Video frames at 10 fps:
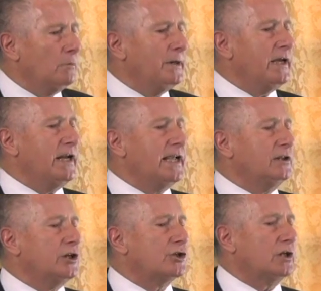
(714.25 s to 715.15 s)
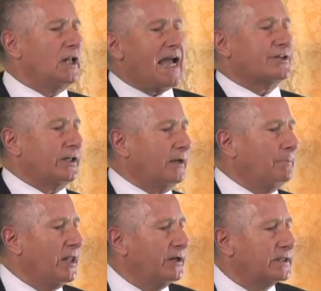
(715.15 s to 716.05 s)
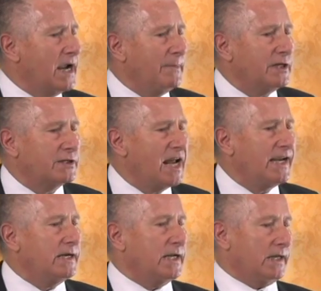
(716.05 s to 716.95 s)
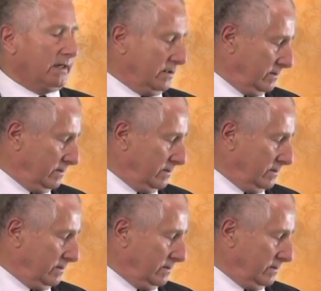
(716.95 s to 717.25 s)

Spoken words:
he'll be an English classic by the time he's 90.